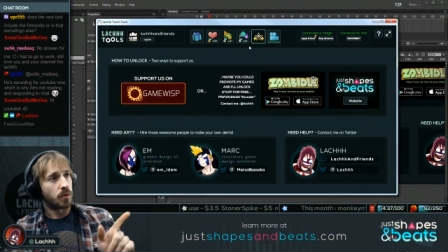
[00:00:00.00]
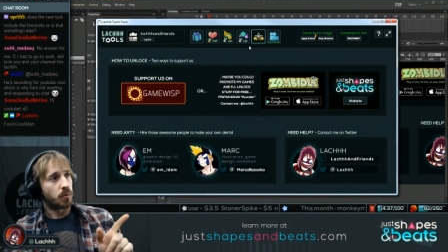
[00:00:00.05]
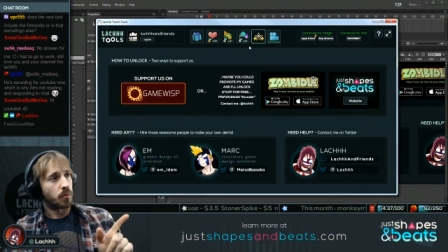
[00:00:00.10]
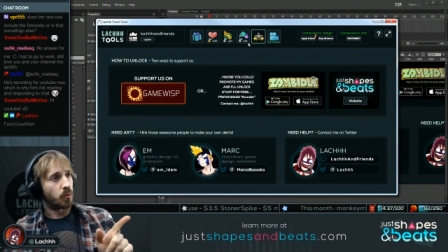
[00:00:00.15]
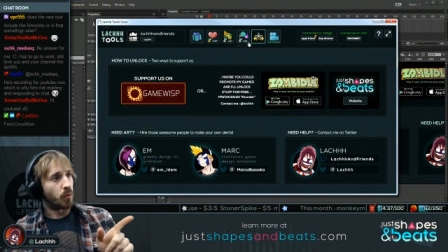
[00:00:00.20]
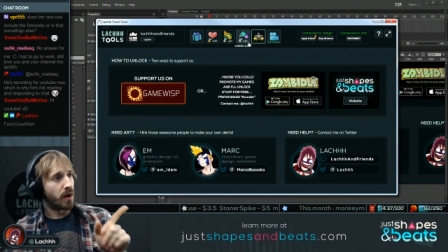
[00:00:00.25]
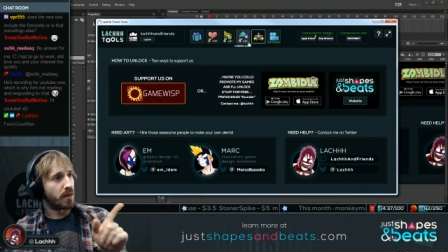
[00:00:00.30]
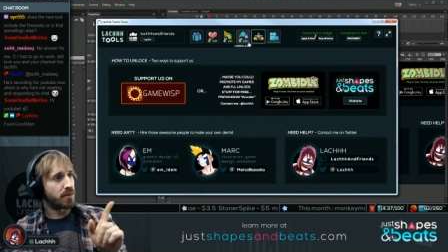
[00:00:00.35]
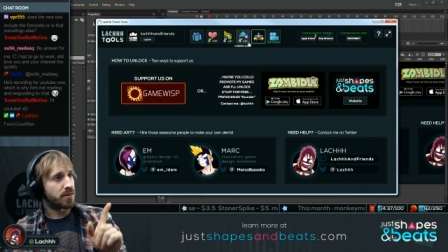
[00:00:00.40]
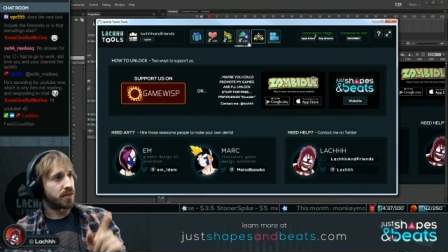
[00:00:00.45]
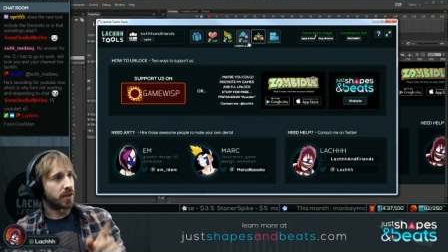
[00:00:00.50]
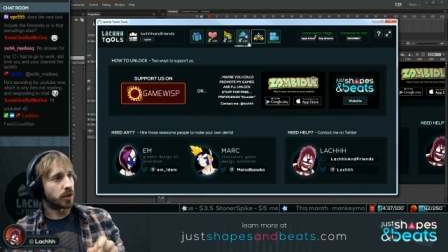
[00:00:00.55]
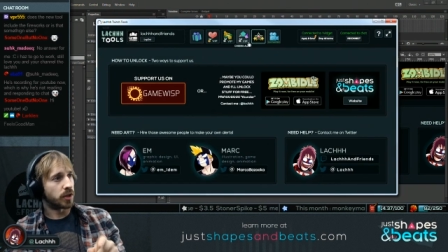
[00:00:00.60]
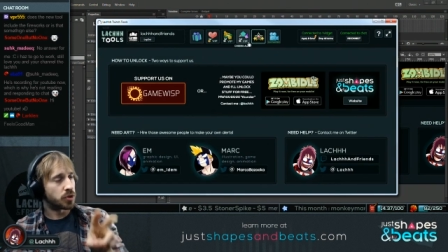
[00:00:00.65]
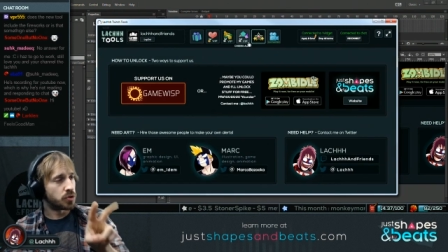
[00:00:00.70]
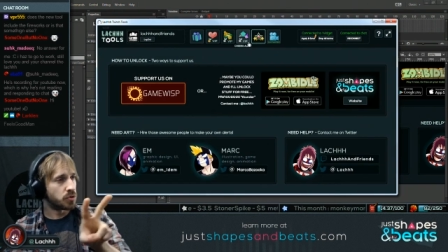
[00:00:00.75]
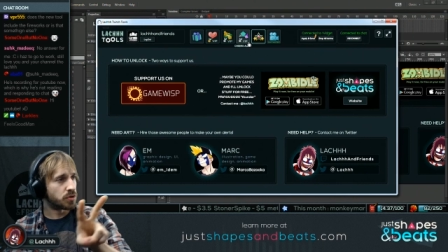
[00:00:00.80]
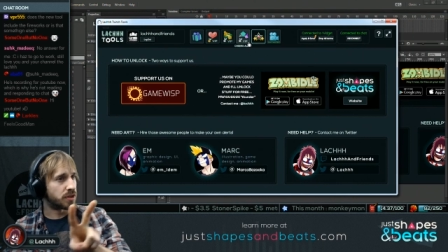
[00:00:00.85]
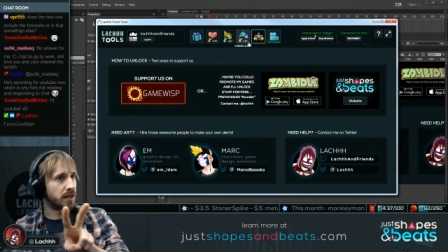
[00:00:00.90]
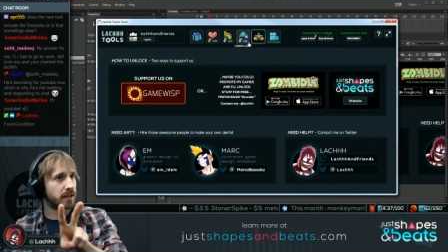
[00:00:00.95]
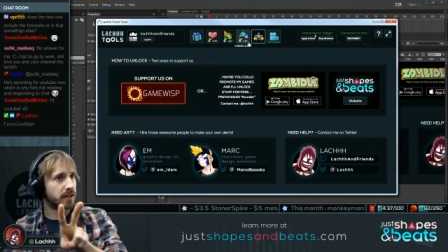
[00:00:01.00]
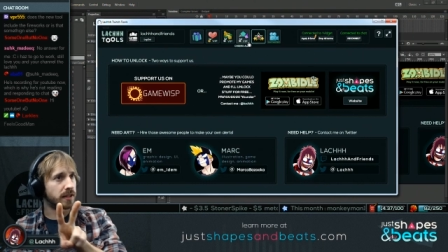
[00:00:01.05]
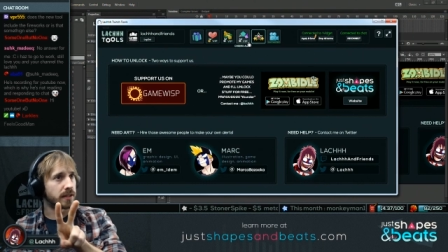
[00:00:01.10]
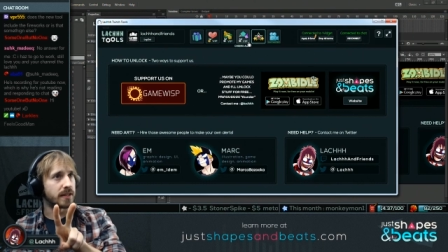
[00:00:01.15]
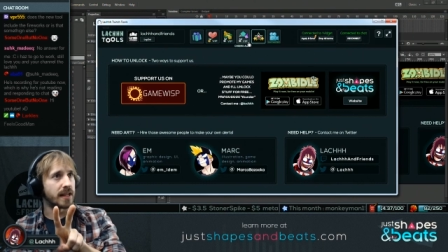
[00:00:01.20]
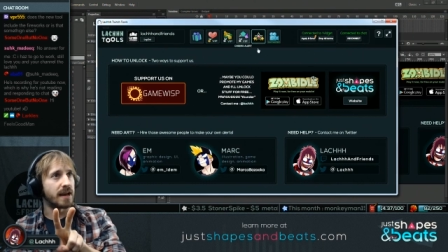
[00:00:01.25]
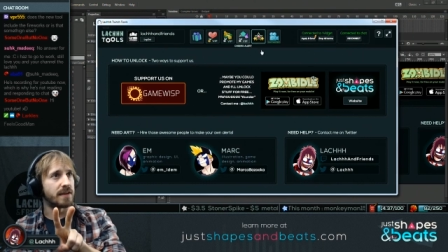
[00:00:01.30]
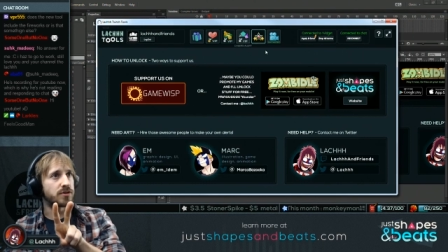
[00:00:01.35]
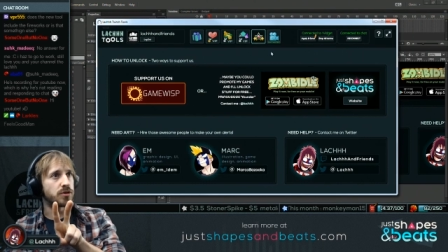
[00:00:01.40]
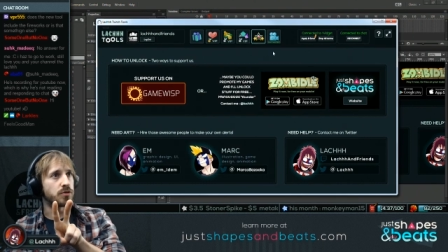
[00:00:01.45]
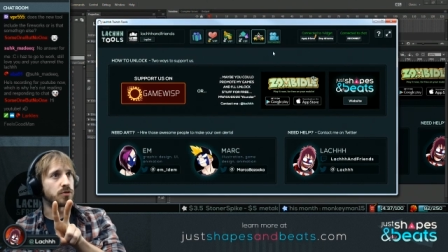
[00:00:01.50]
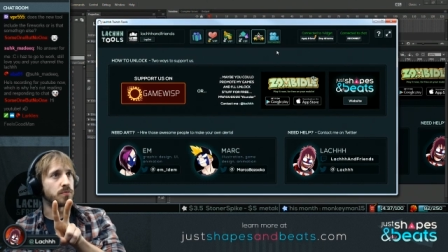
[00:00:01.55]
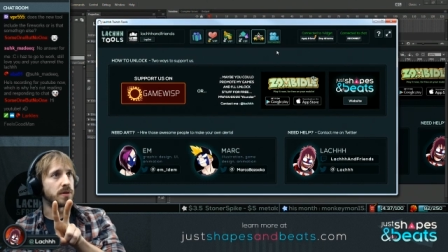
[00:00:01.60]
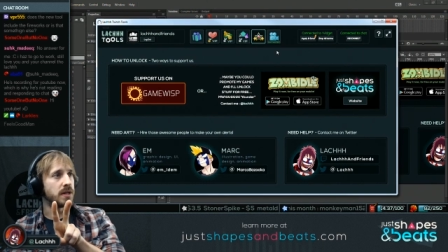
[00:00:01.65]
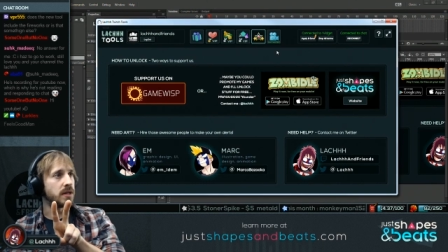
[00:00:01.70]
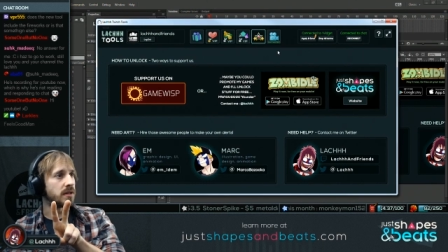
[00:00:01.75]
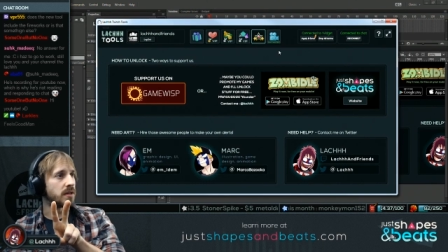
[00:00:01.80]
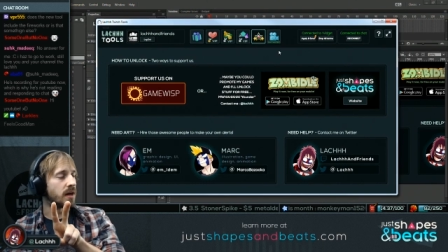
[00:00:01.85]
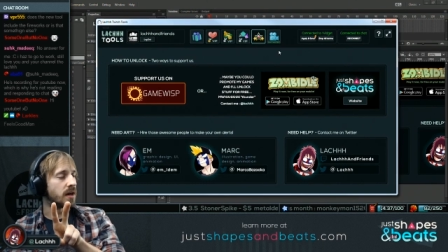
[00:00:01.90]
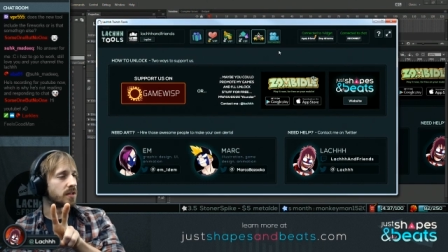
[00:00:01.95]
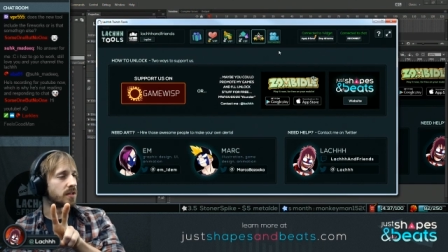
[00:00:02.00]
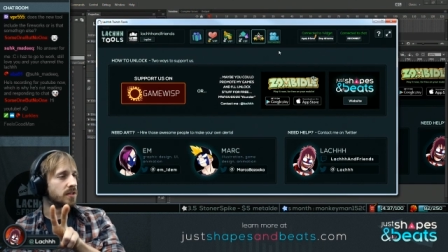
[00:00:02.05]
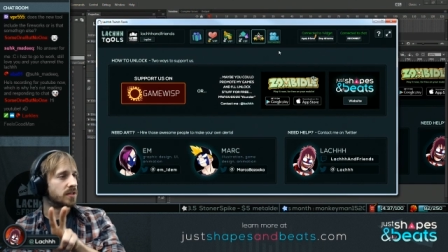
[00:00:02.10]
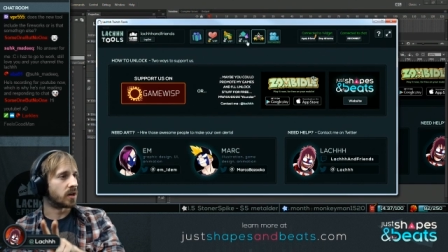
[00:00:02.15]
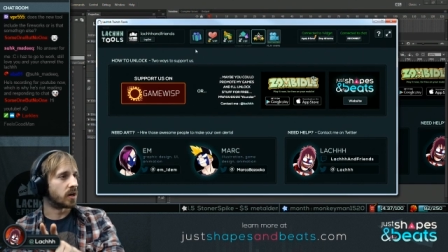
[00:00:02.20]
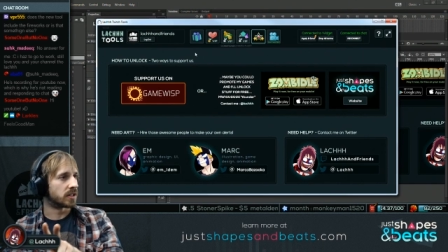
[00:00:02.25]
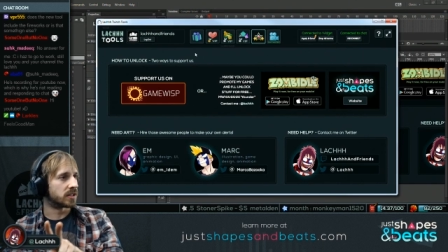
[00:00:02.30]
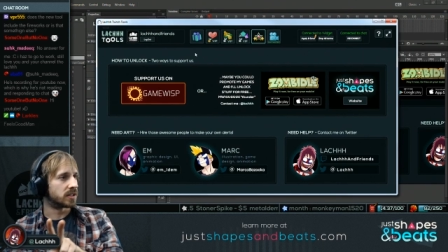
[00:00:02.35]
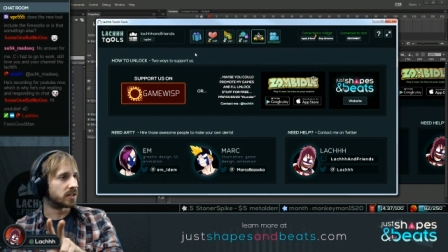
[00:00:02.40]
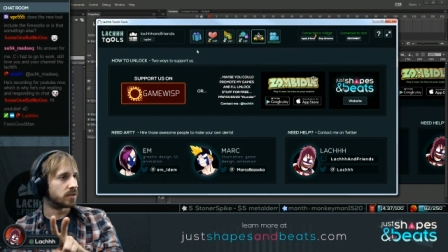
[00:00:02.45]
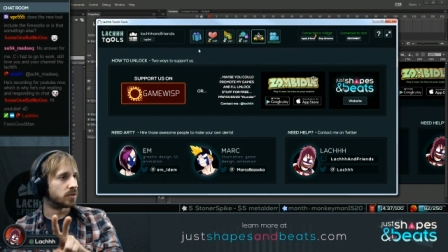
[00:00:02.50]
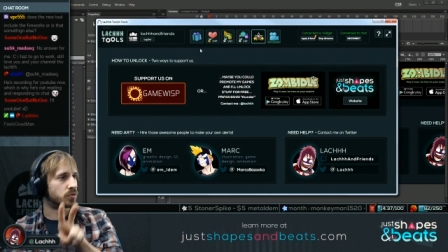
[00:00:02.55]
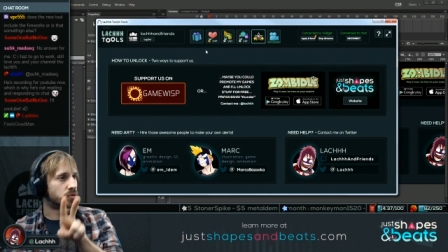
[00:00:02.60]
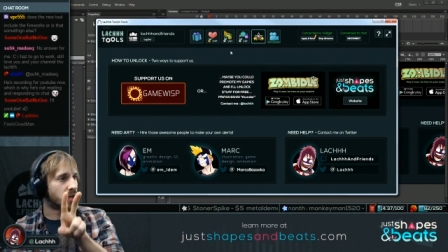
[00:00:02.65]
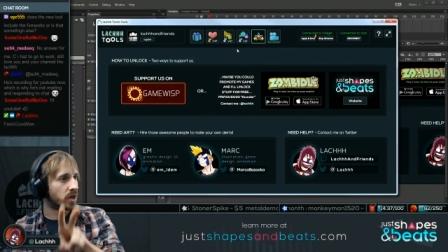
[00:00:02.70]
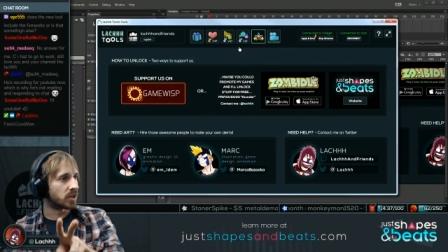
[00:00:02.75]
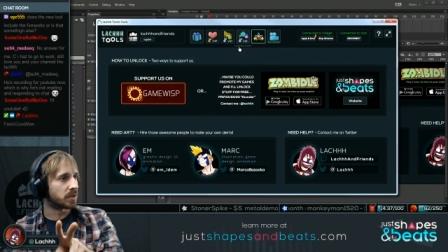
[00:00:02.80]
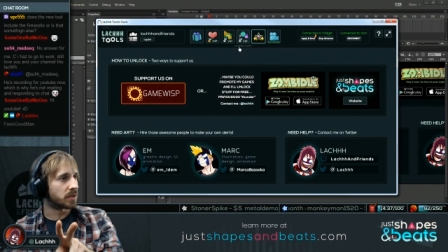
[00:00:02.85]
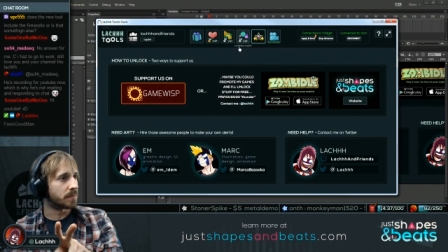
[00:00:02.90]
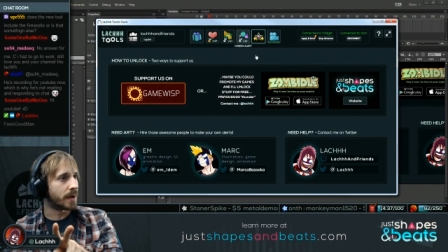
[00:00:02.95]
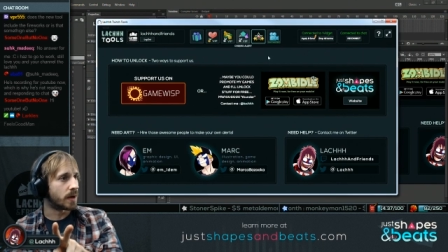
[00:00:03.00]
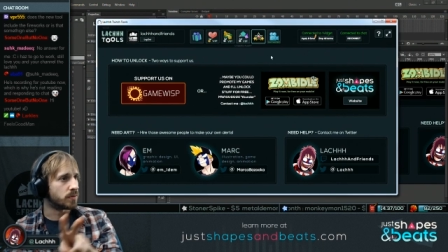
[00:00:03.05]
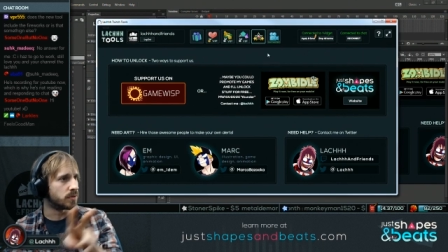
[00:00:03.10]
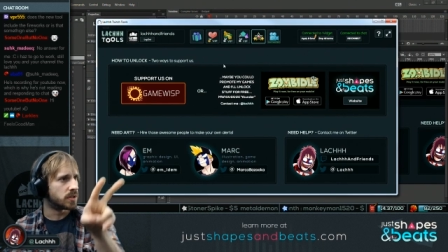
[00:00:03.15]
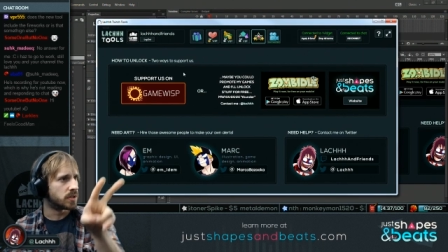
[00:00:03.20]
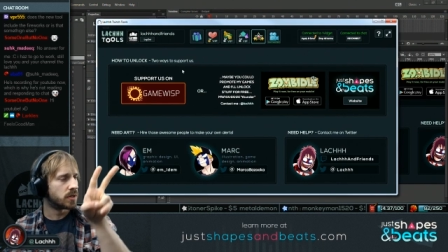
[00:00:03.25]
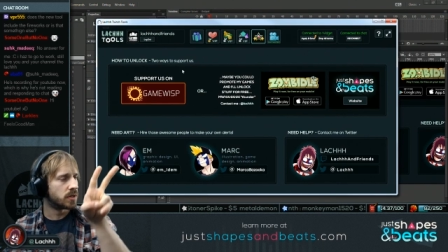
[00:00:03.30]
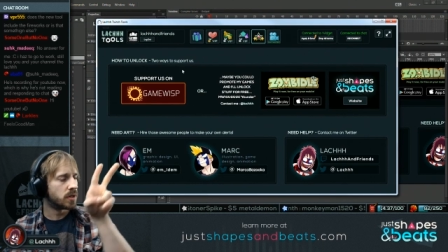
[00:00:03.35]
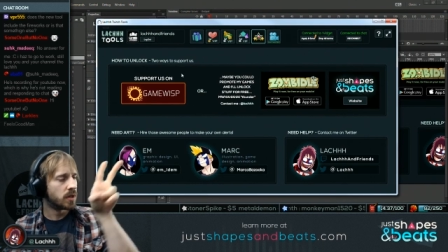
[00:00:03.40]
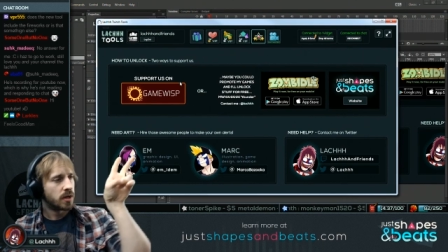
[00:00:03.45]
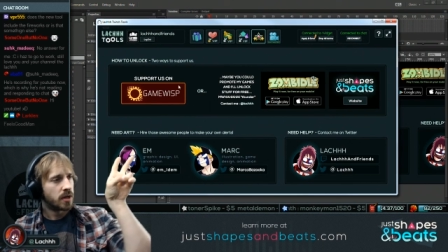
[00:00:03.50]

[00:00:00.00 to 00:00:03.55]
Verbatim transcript: one thing, two things left to be uh, talk to talk about.